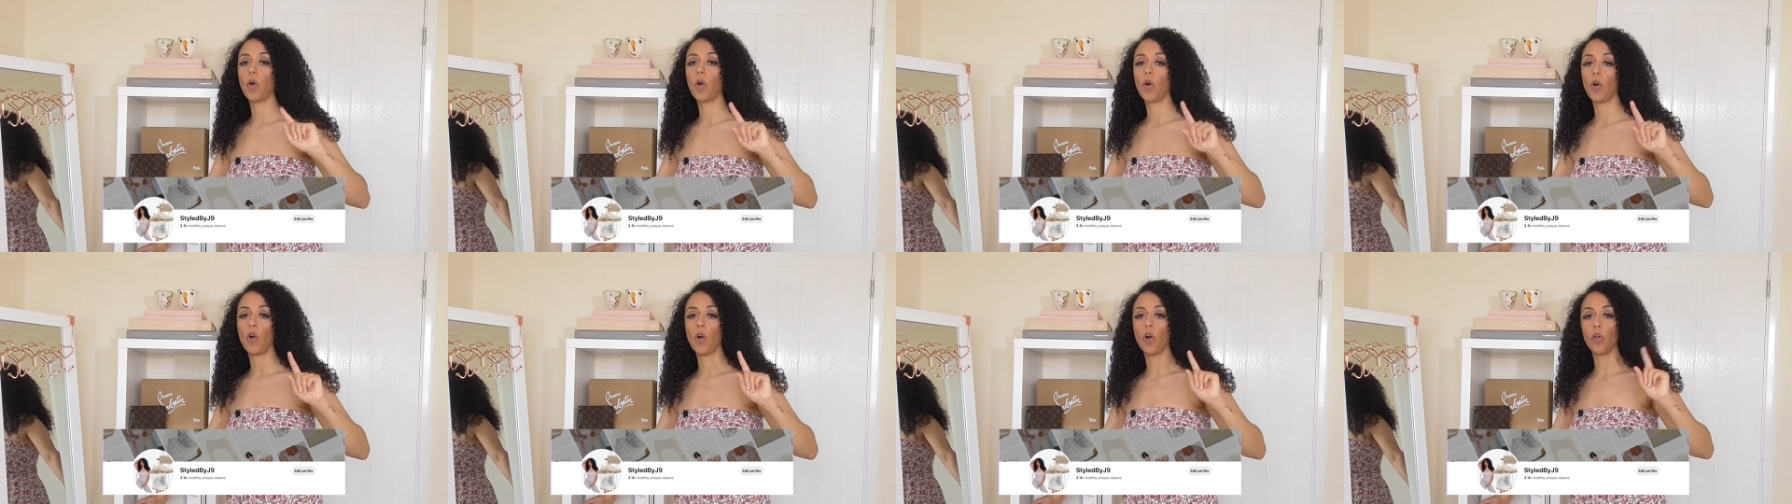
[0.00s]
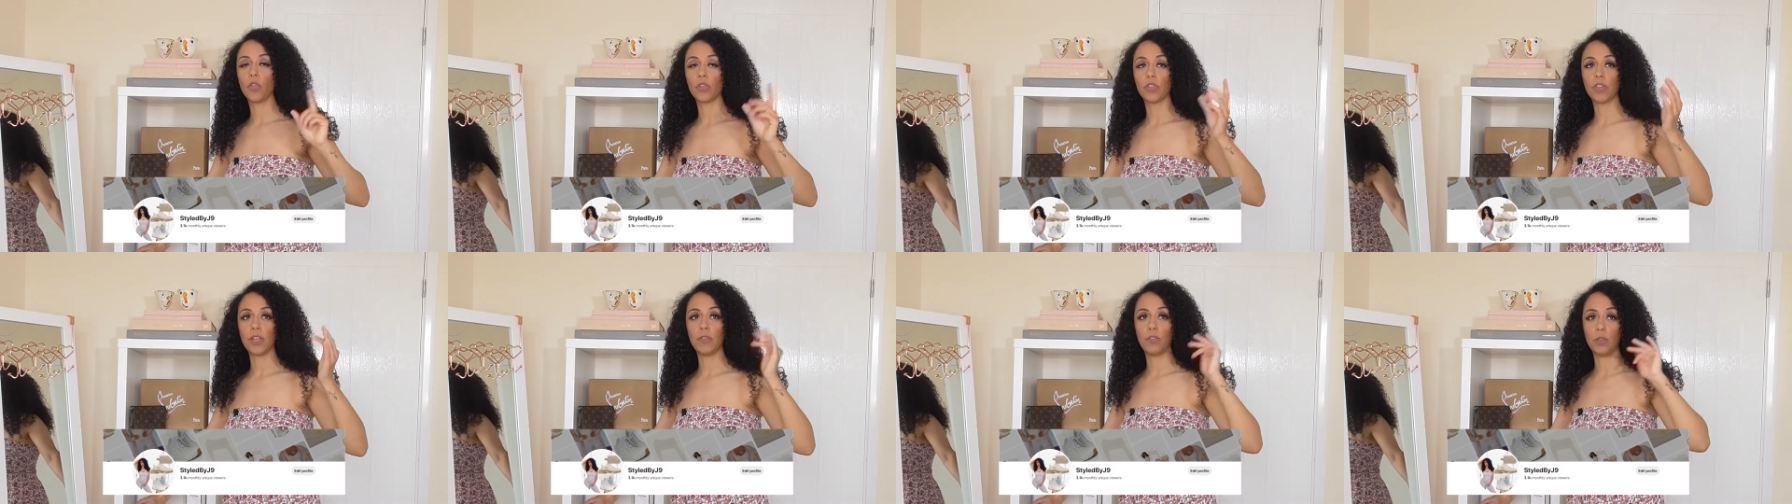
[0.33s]

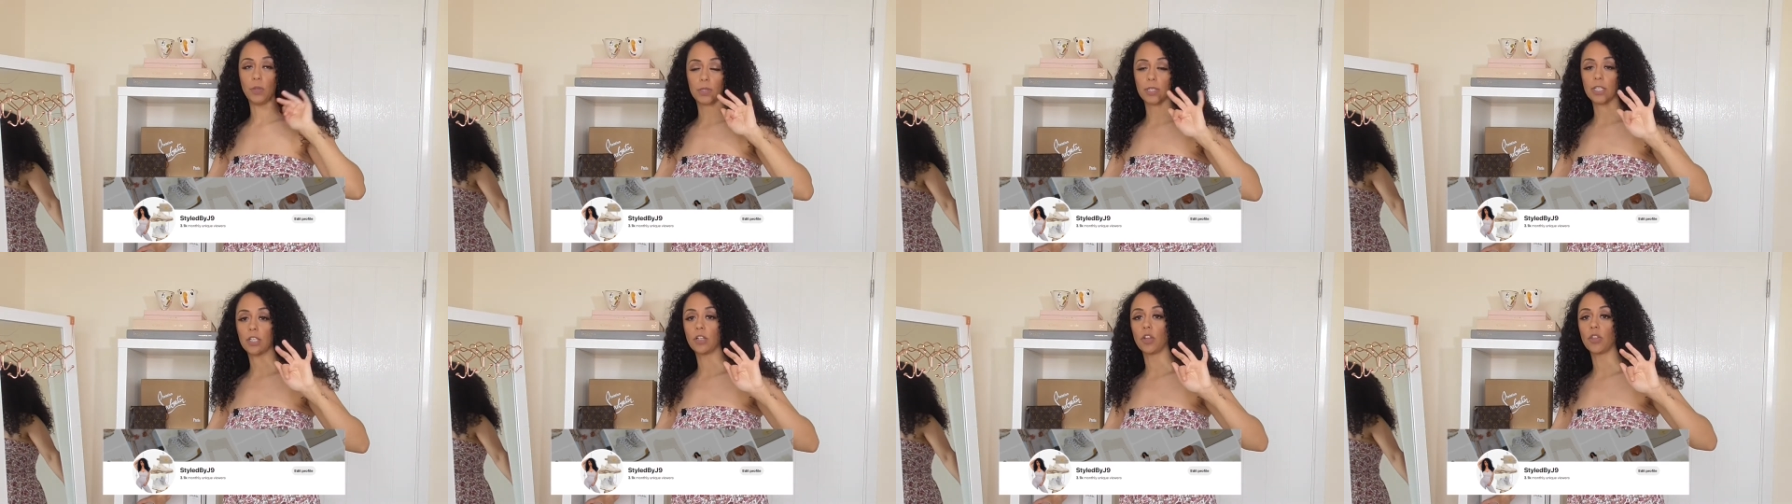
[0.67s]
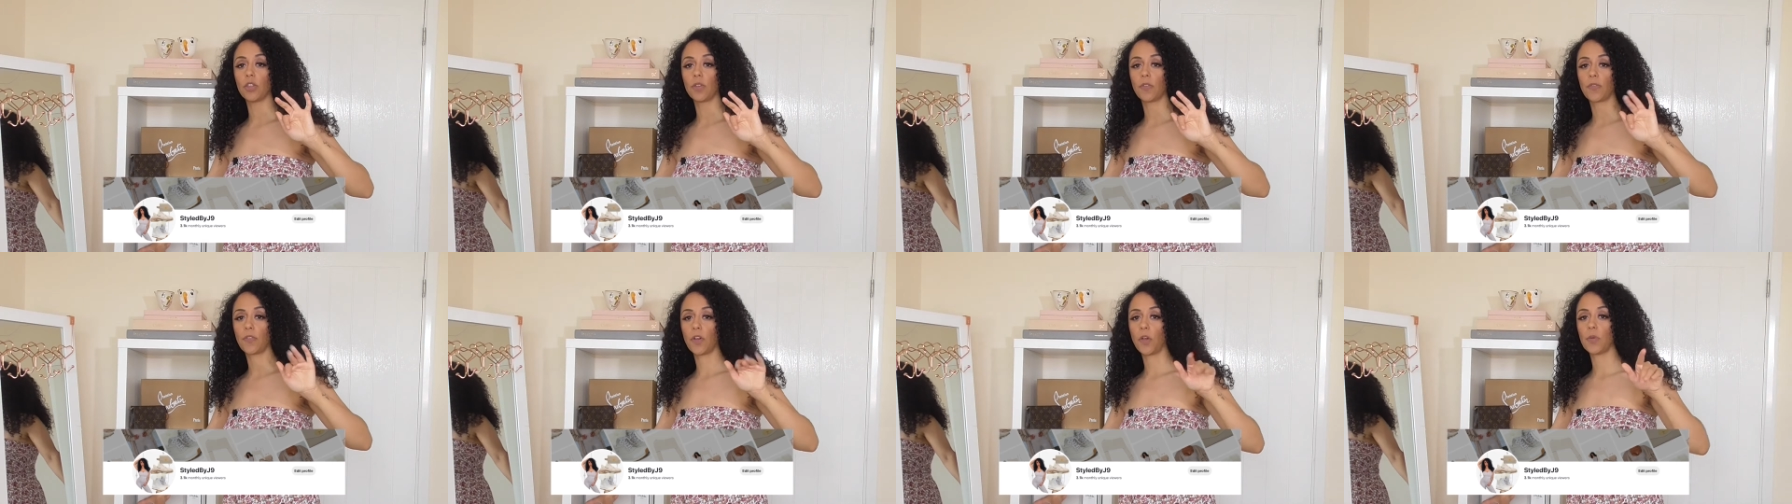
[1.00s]
or if you click
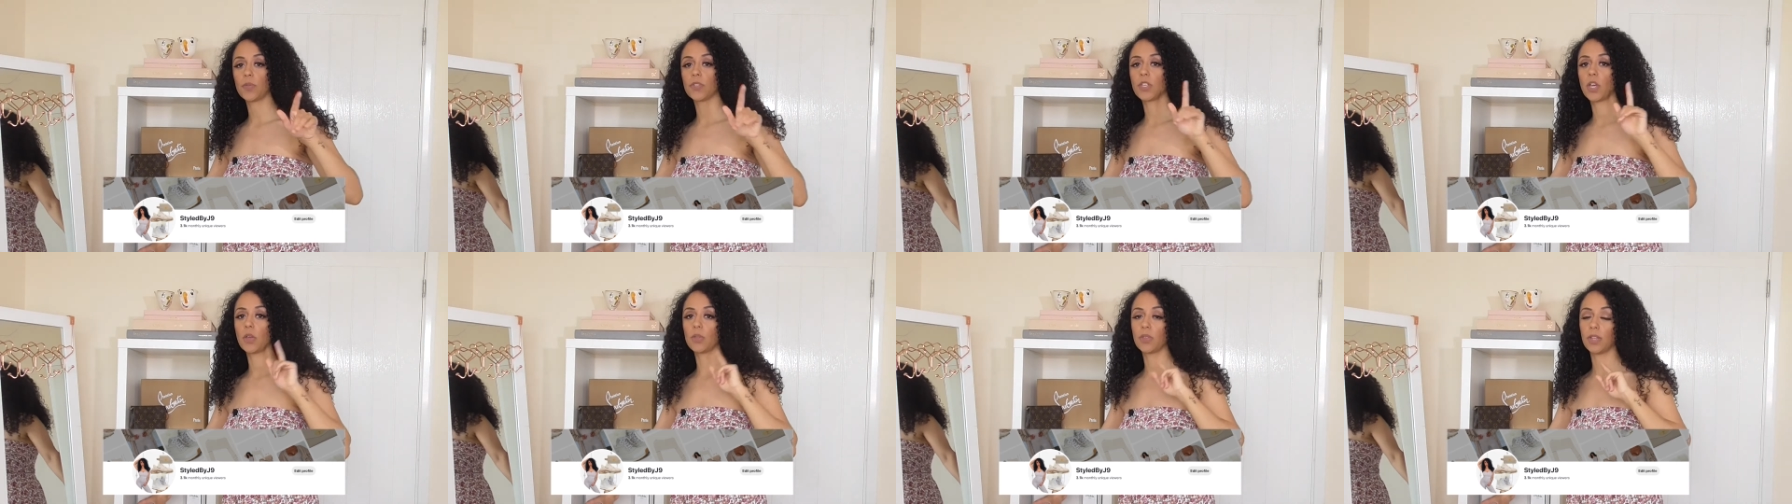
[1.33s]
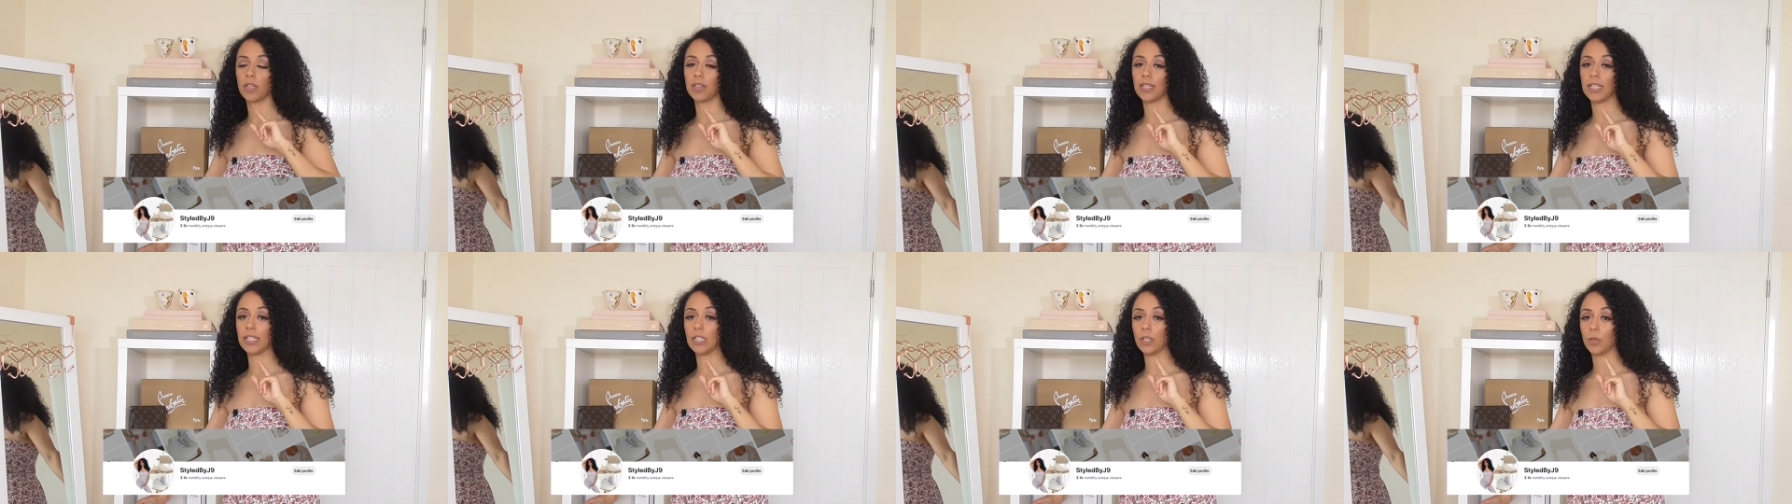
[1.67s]
on the photo, the
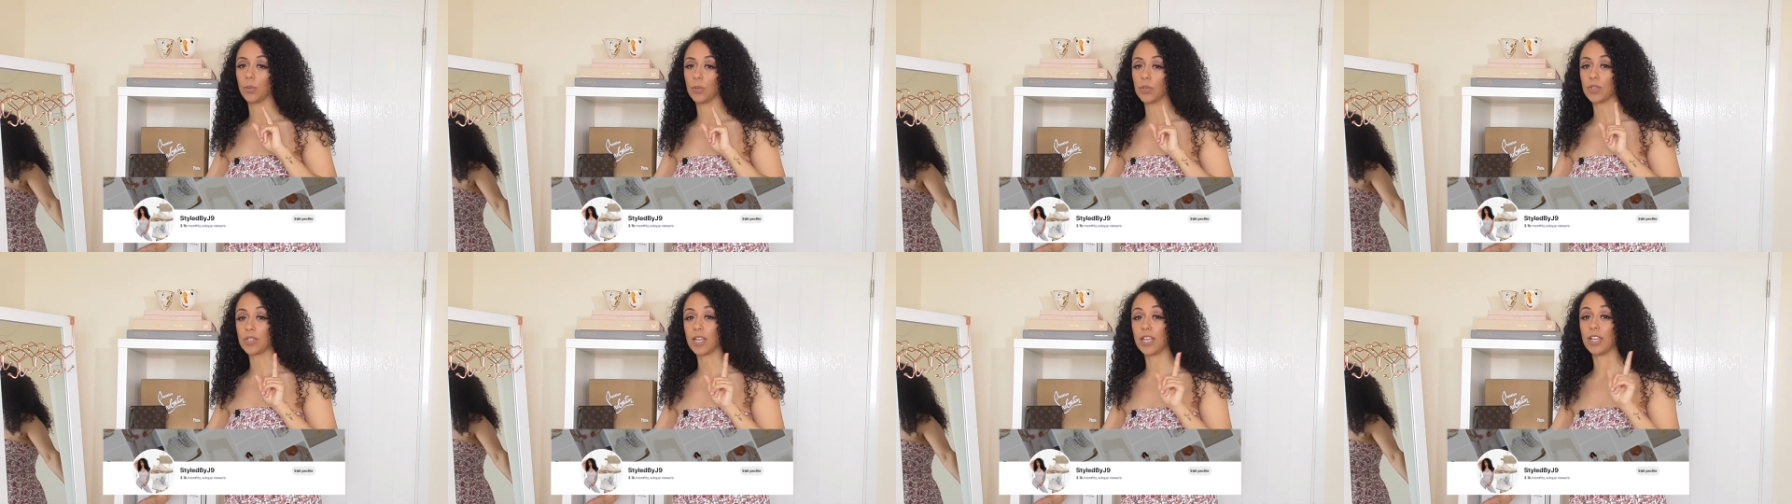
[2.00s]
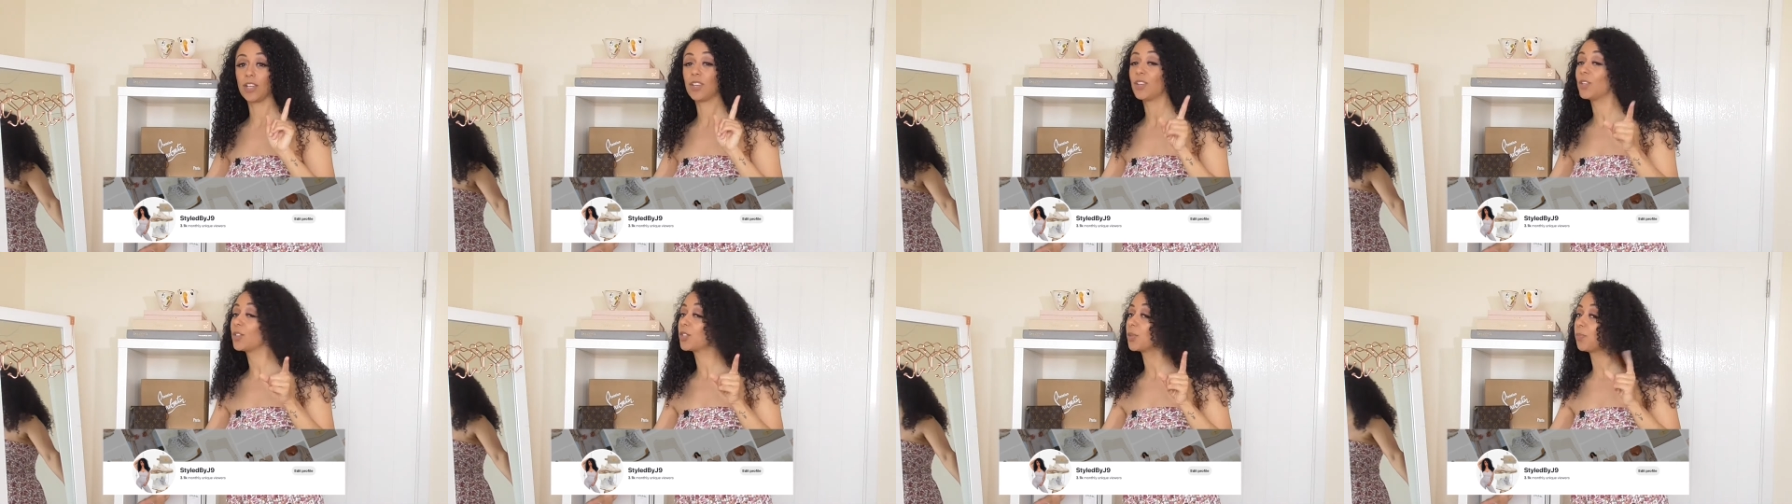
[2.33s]
link will
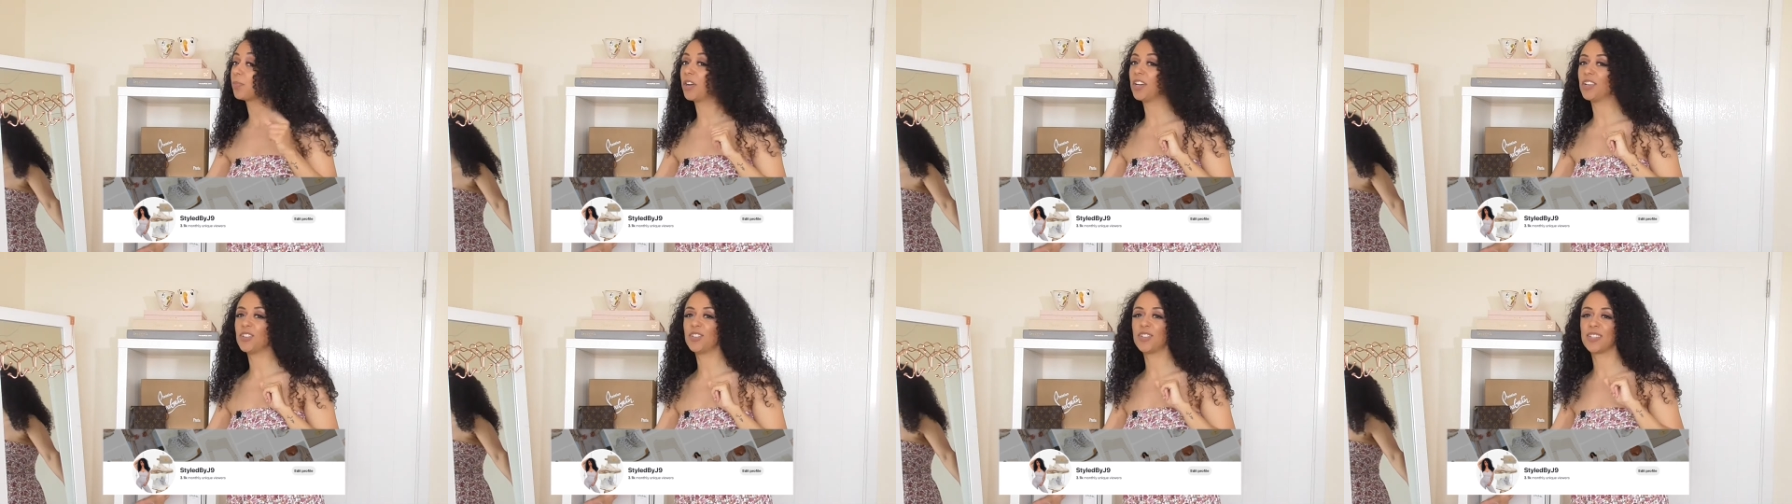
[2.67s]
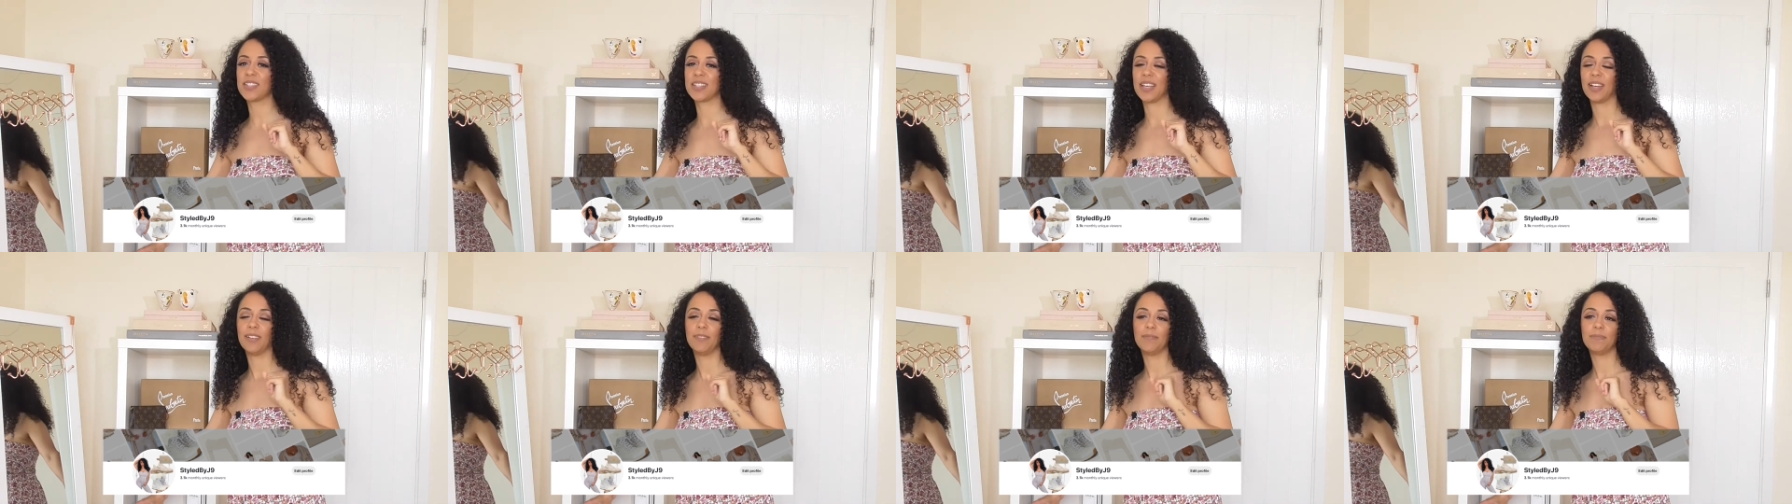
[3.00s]
take you to
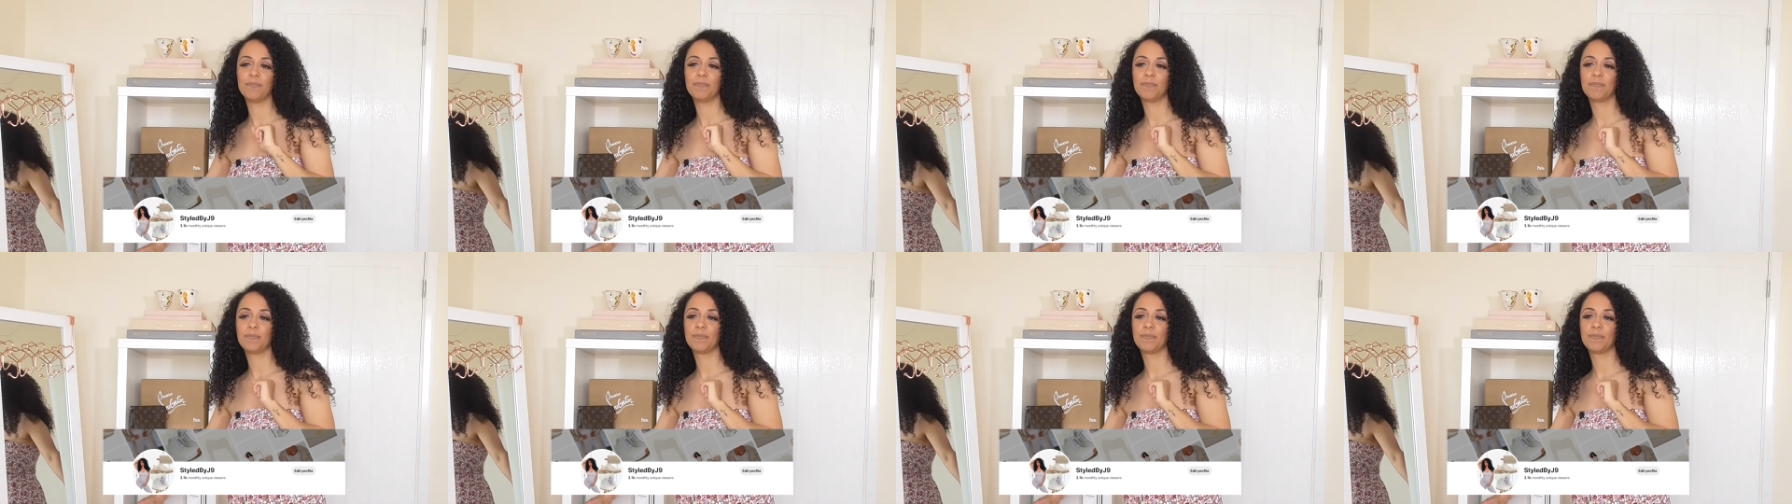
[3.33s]
purchase it.